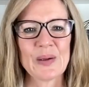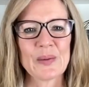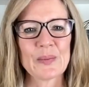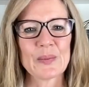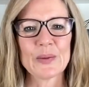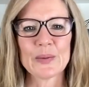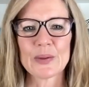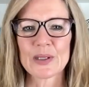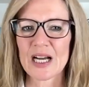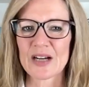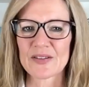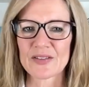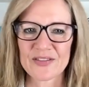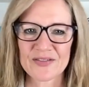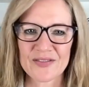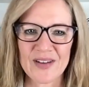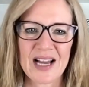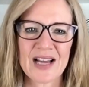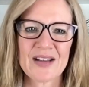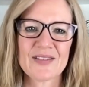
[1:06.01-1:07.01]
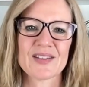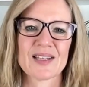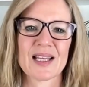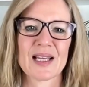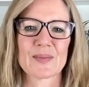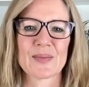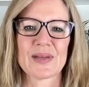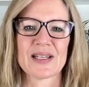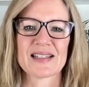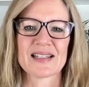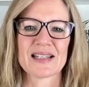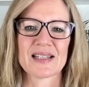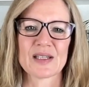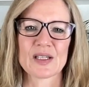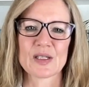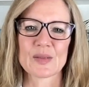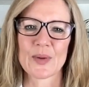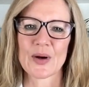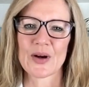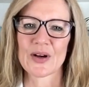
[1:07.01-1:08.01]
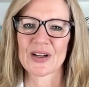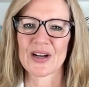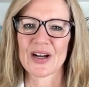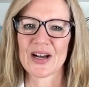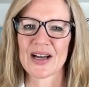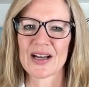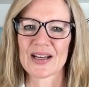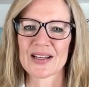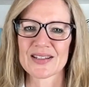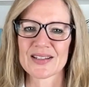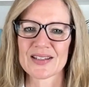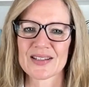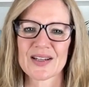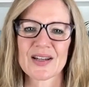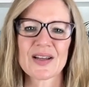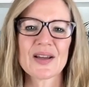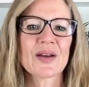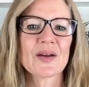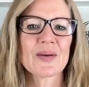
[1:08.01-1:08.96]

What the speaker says: We will cover 5 segments in this podcast.